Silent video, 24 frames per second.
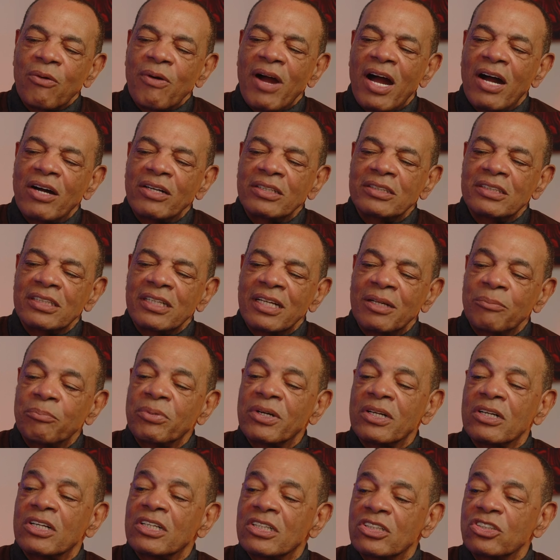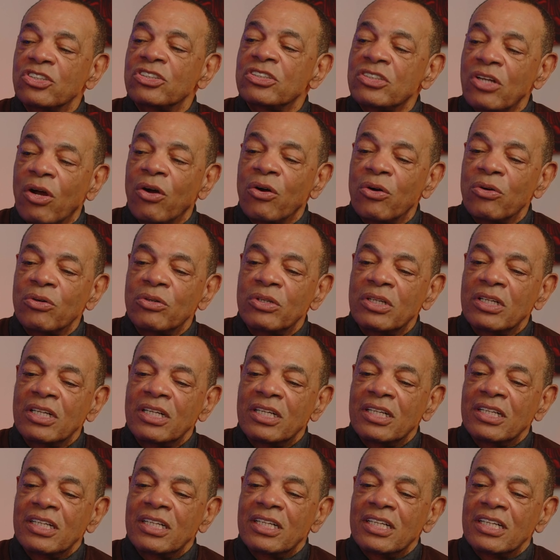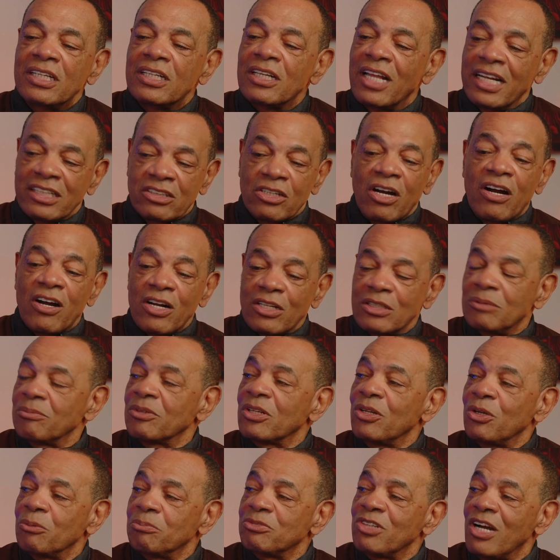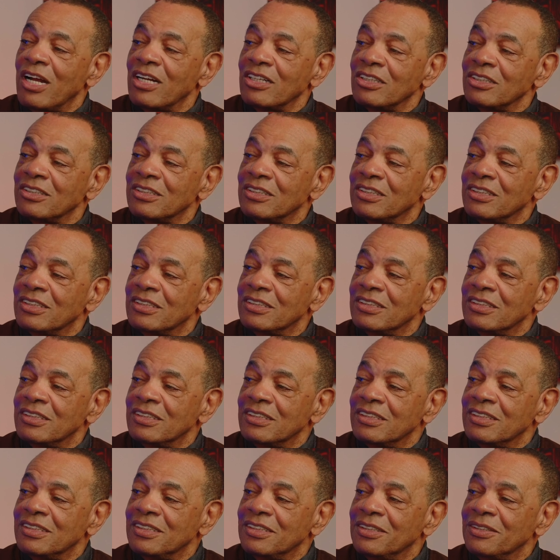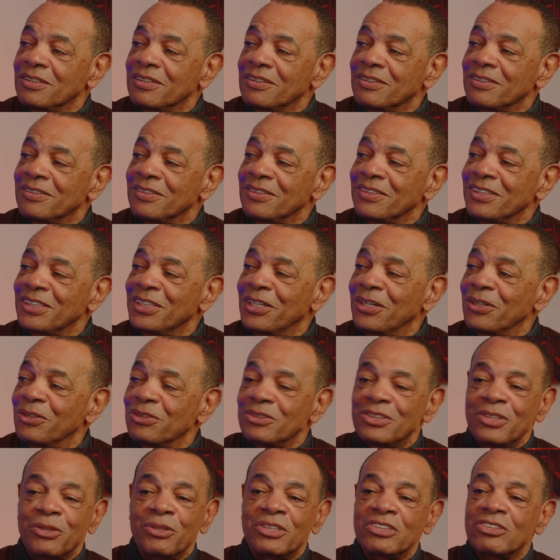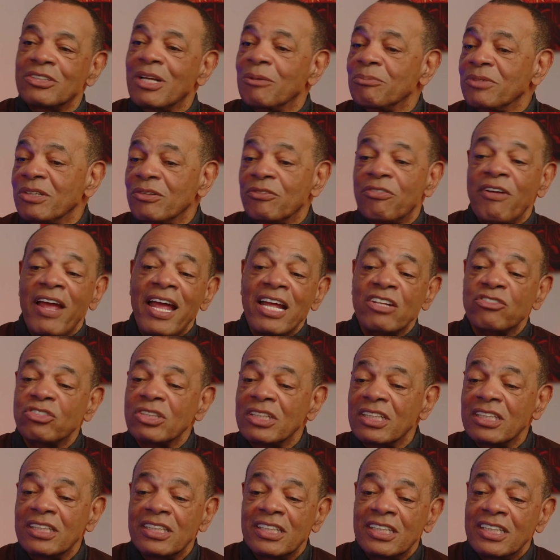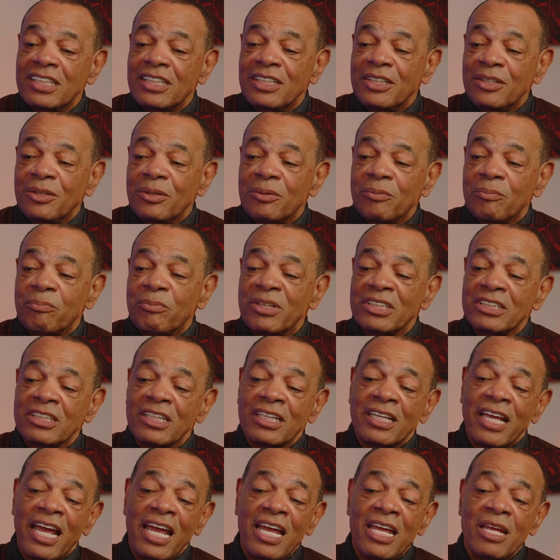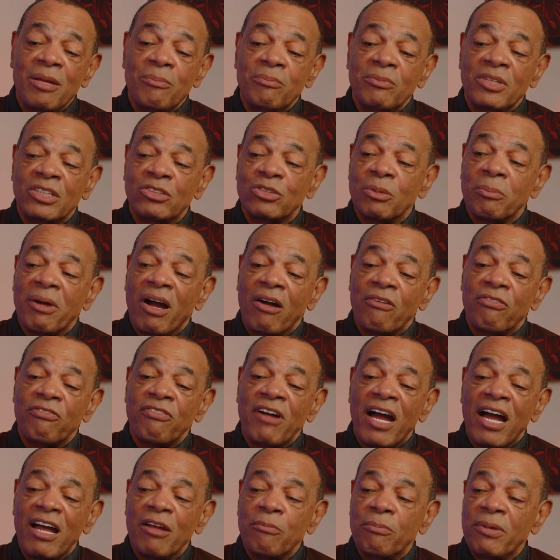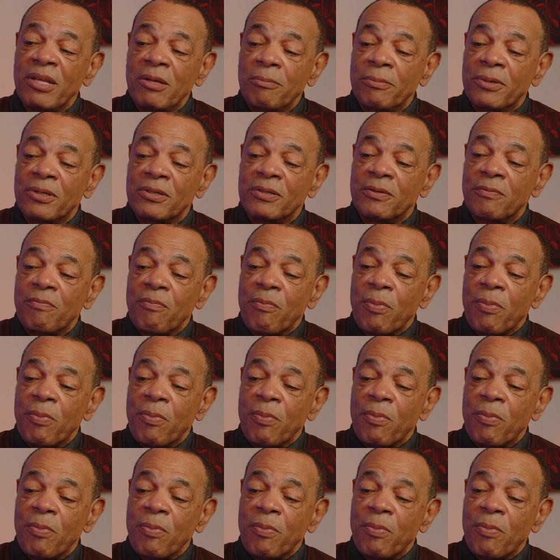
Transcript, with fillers: out and put on a show like the Harlem Globetrotters, you know, doing something fancy. But the game is about 5 people